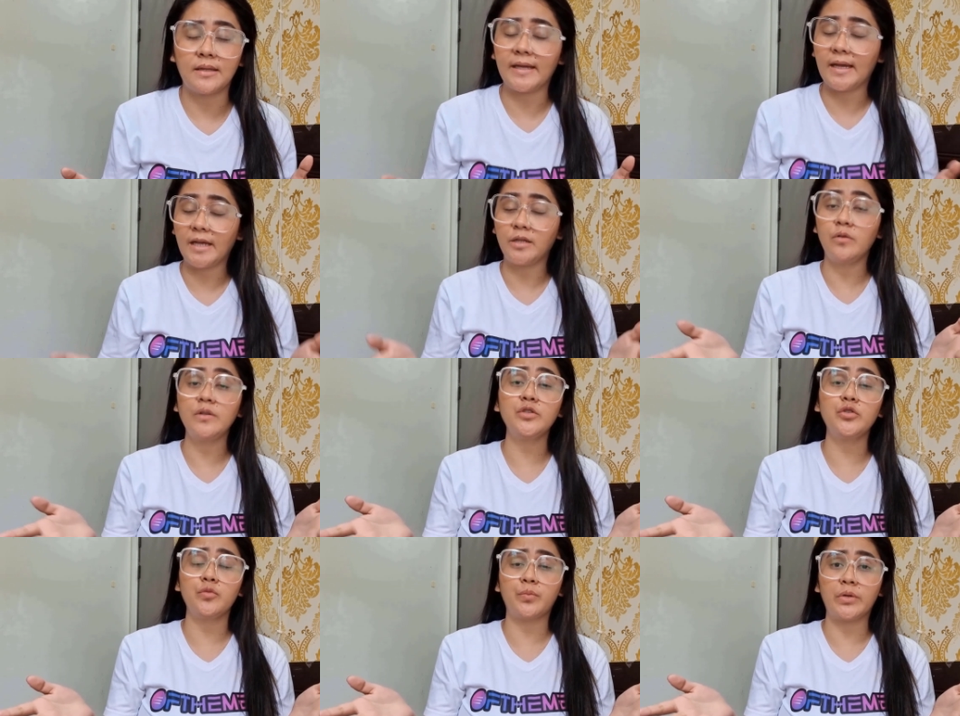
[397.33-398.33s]
Like, I know
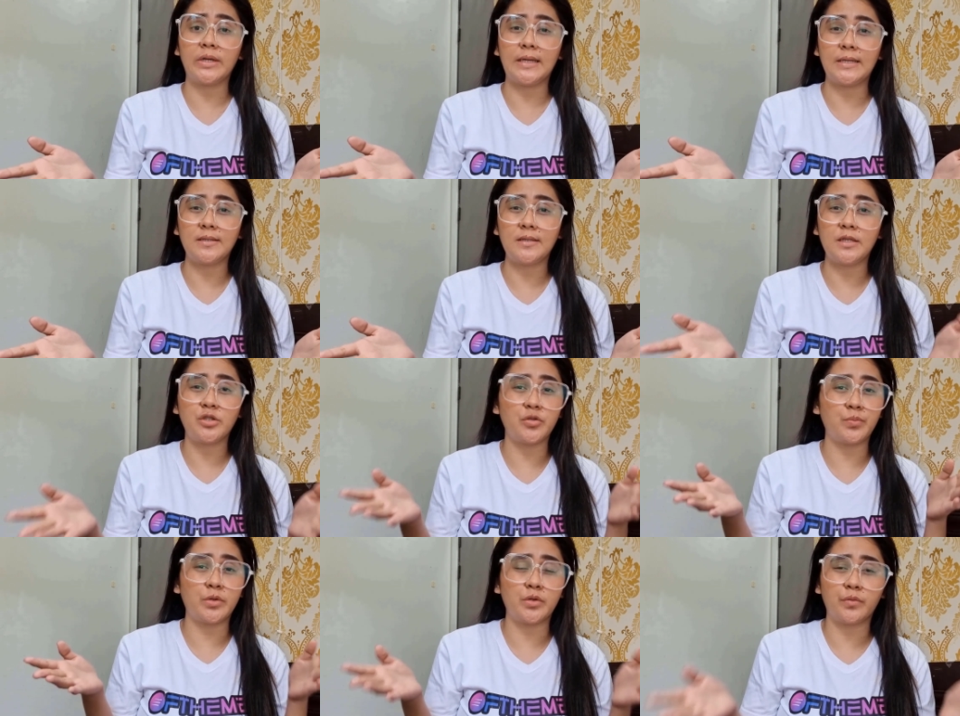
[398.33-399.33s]
it's super easy
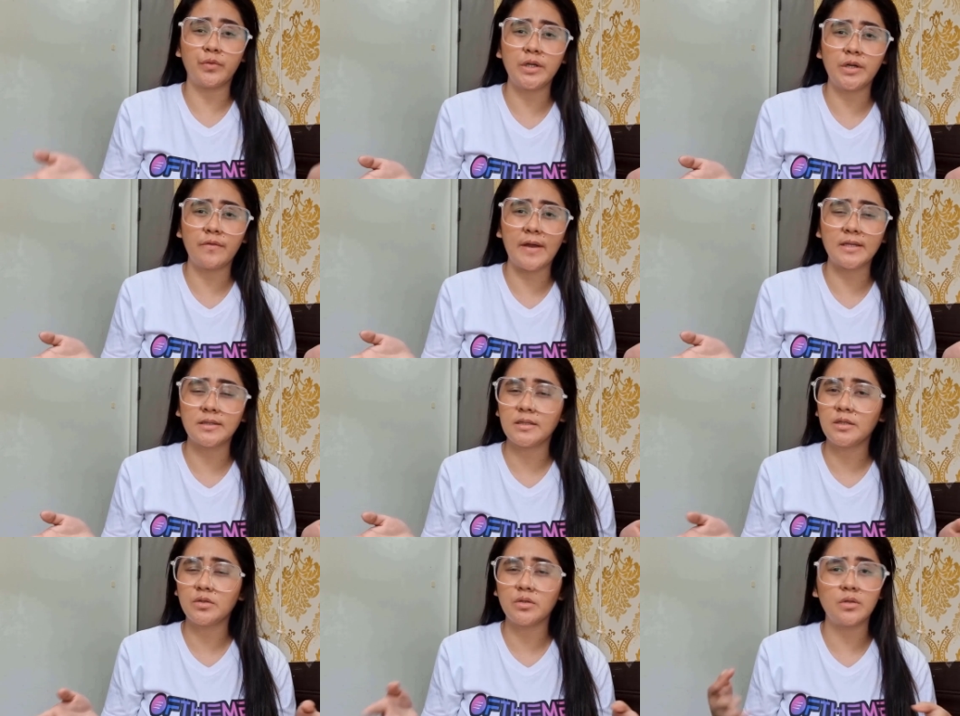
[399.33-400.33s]
to put
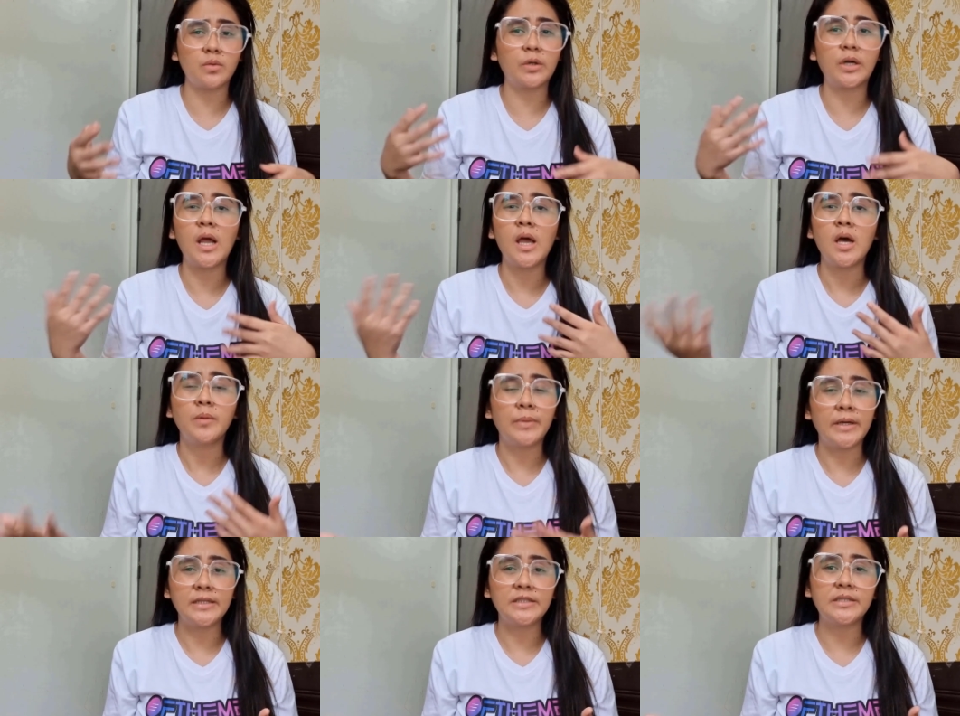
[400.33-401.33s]
redirects into your
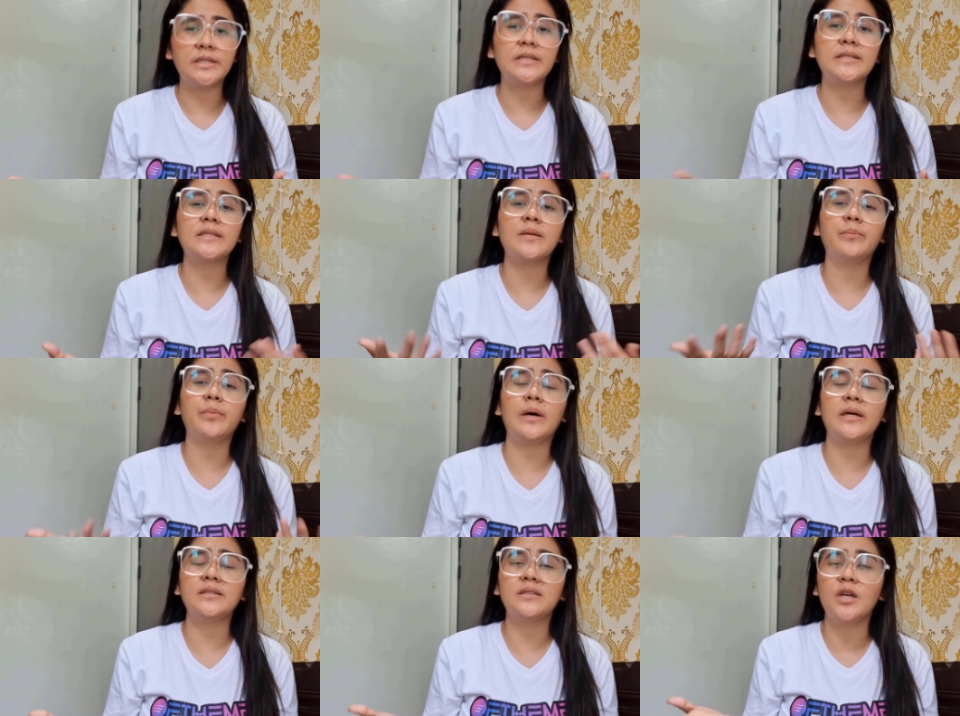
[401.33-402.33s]
pages,
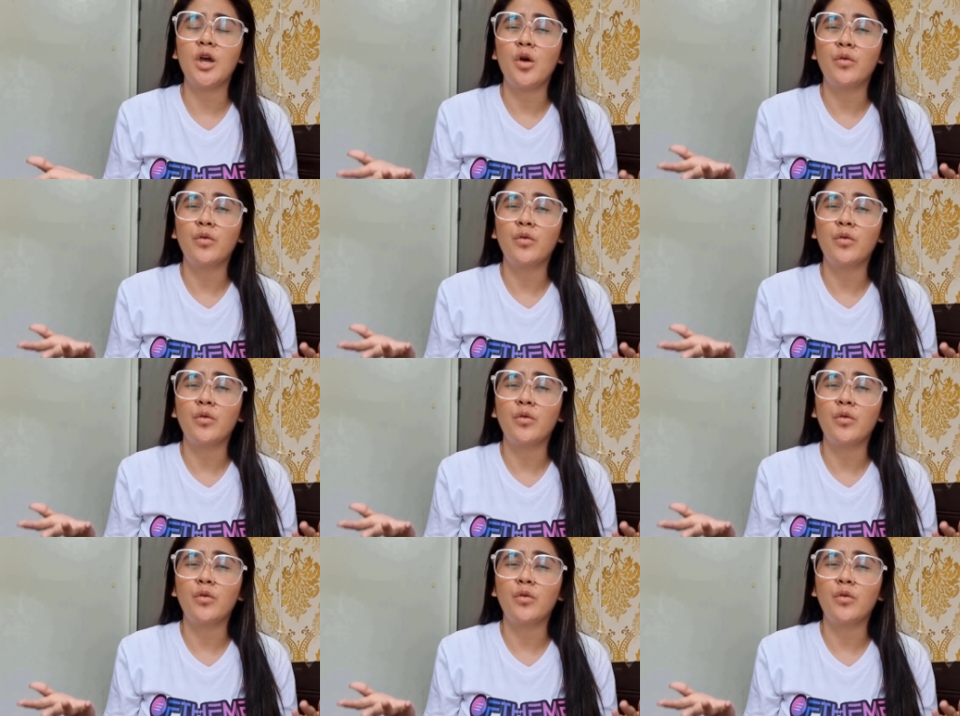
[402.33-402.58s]
but